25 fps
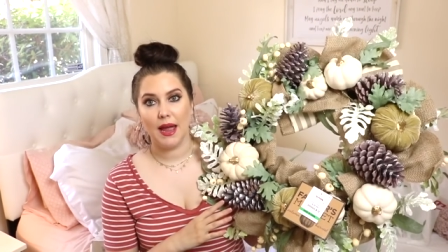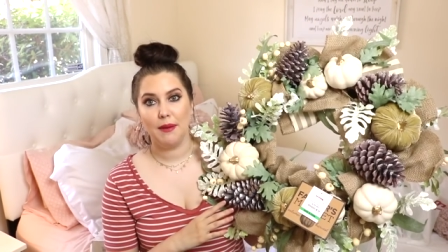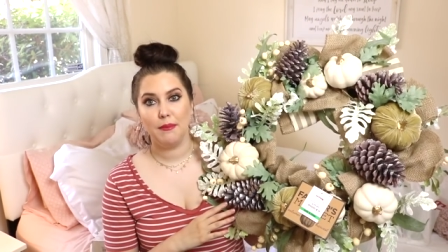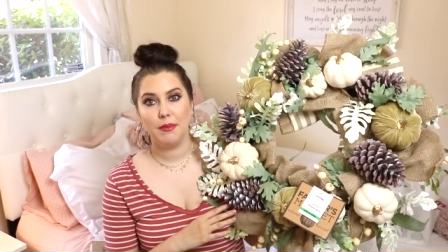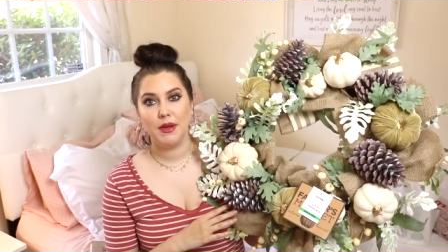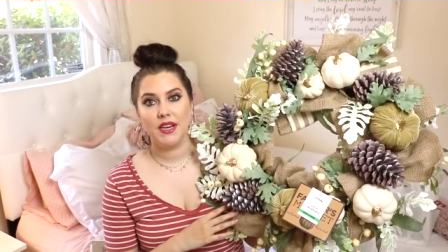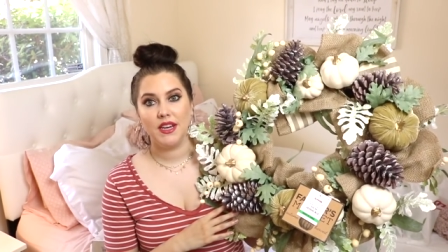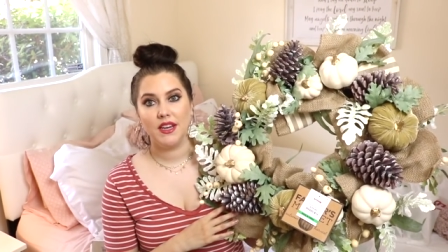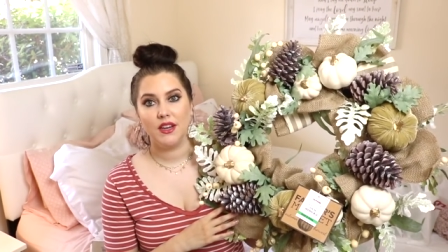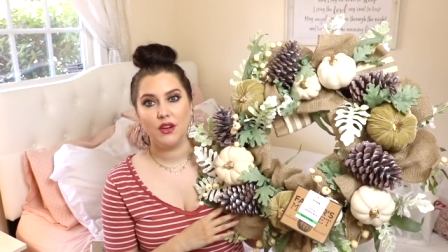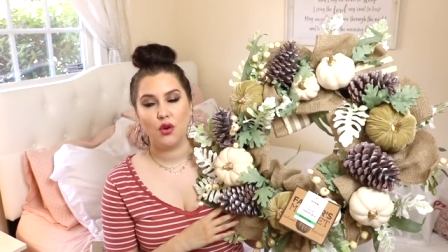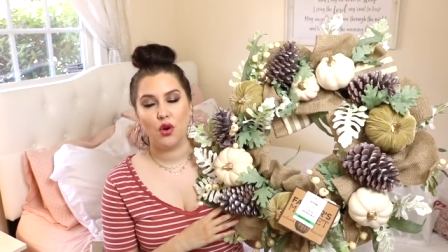I'm
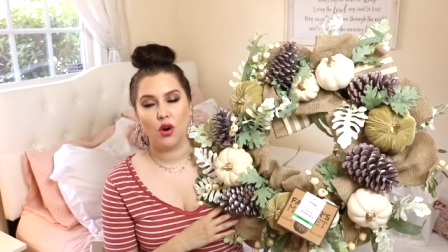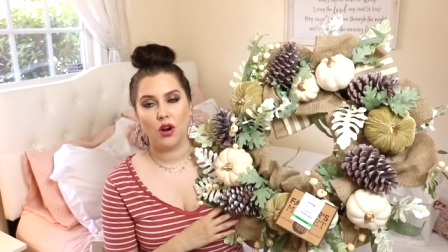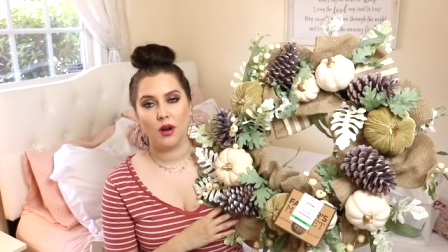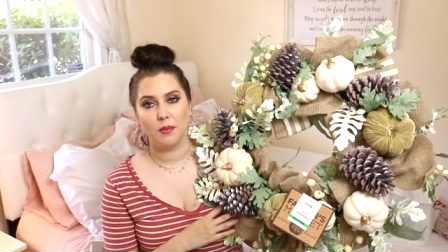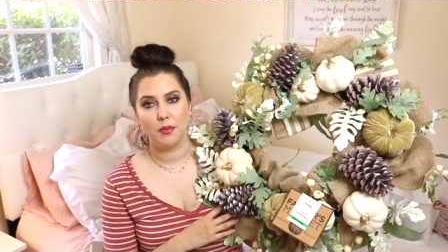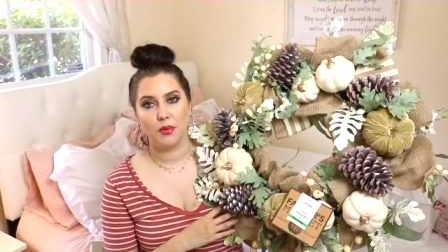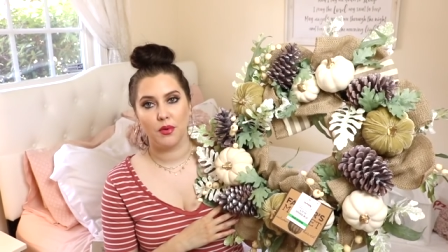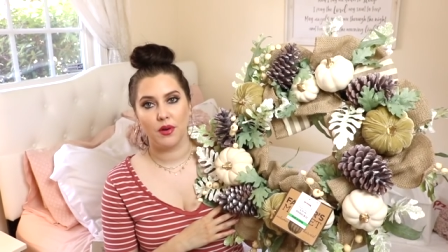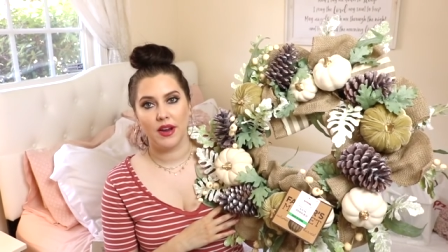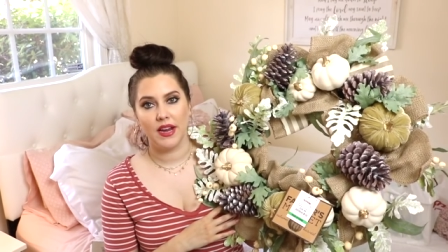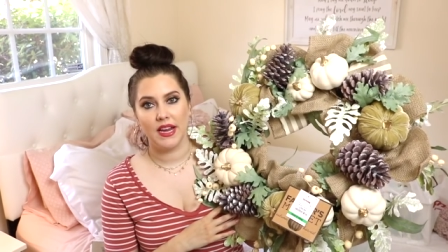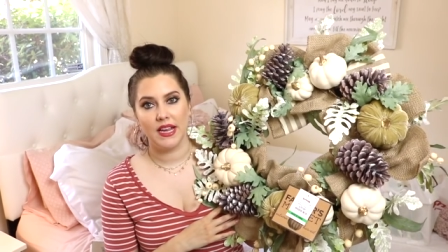going to
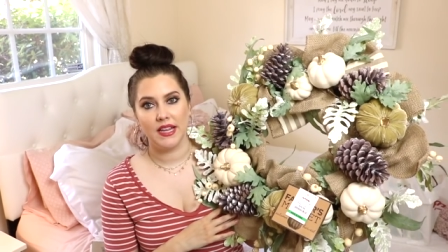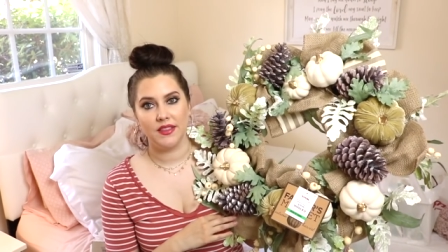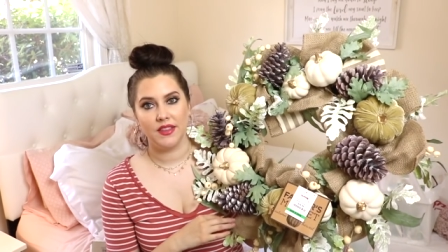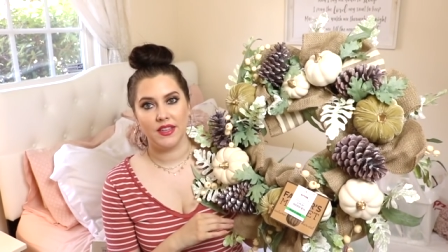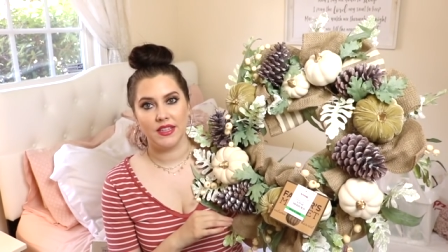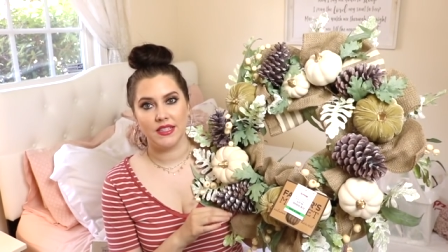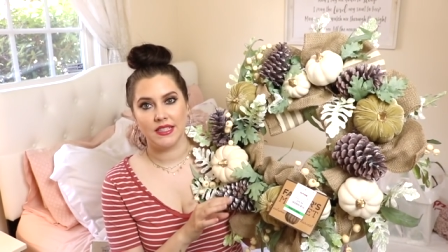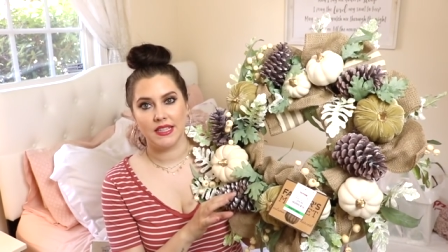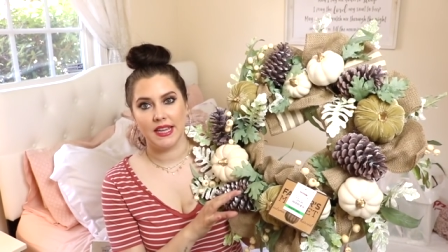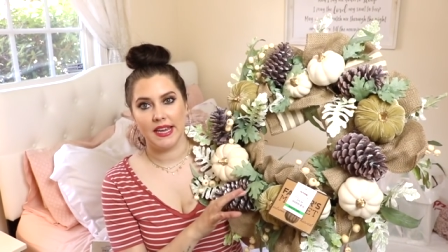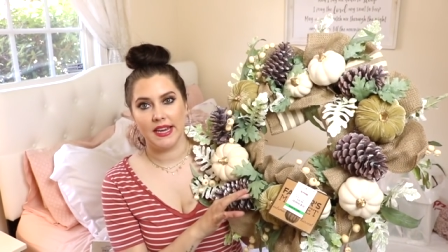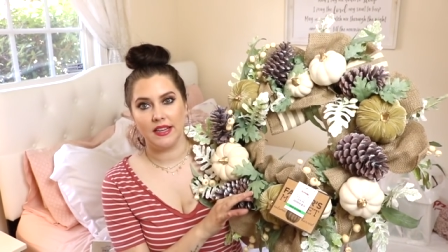incorporate
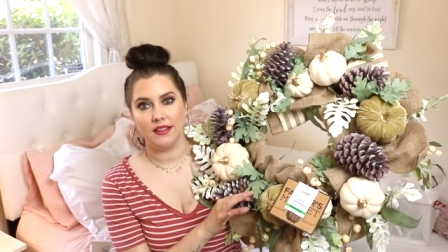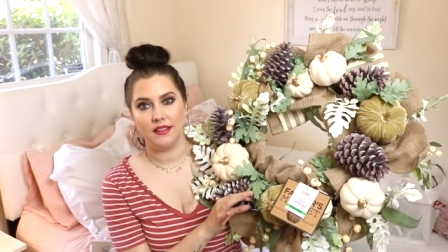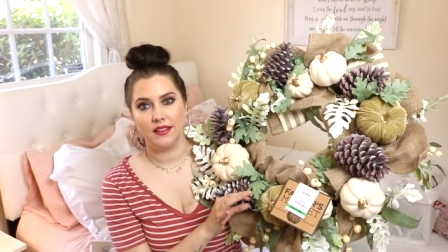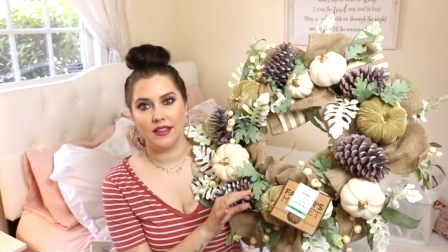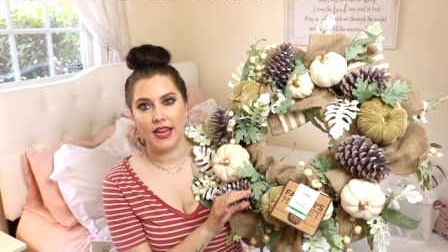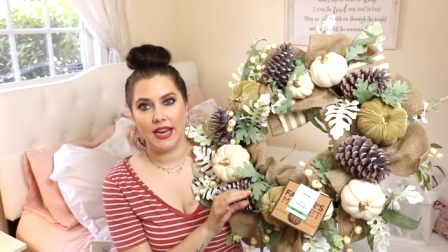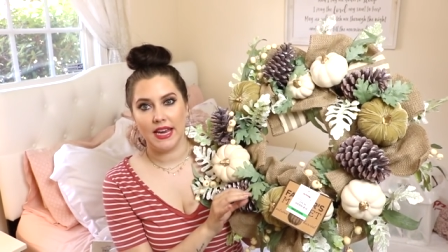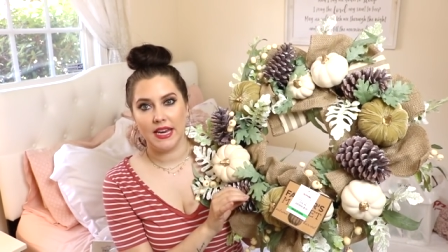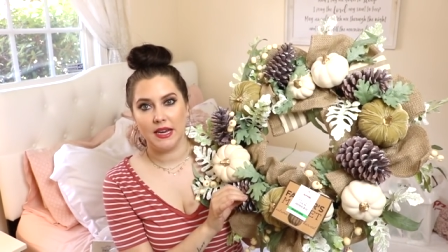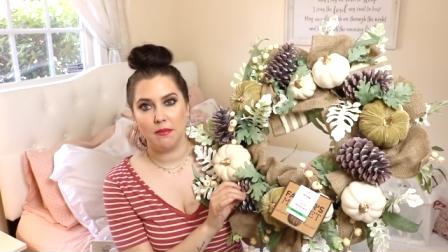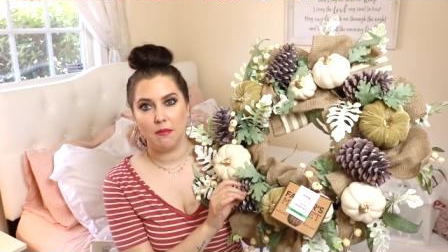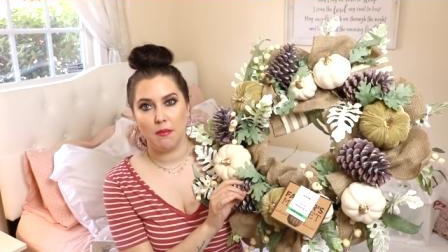this like
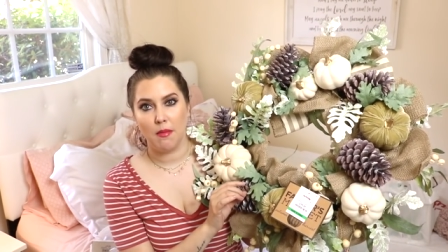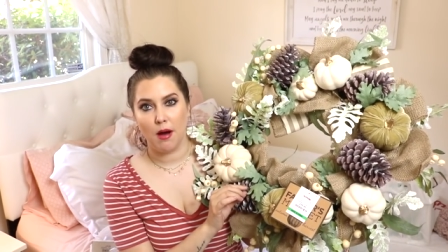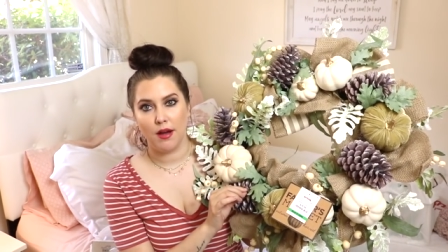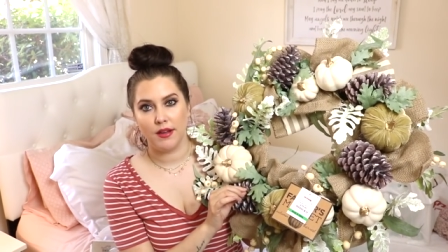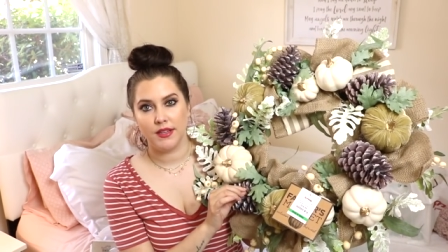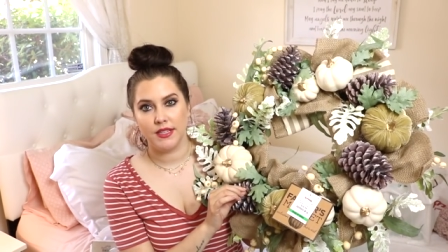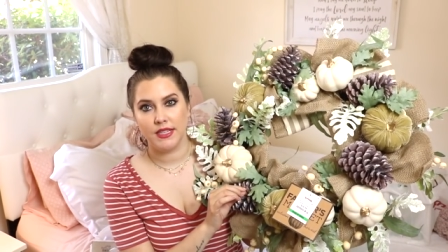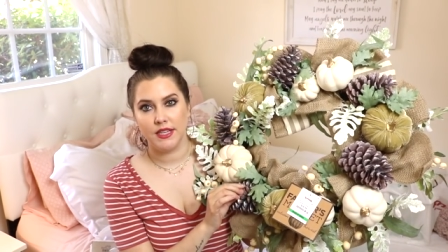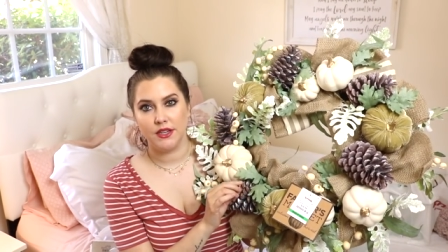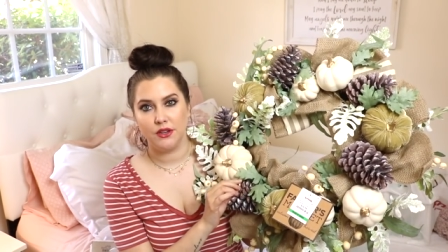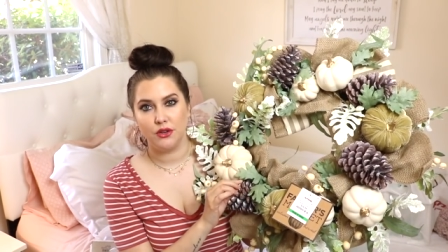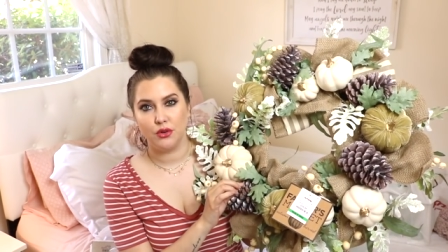light
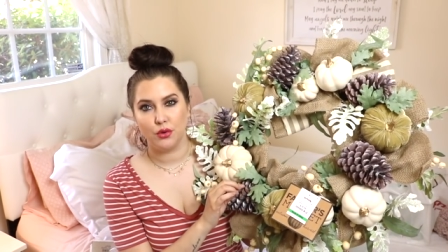mossy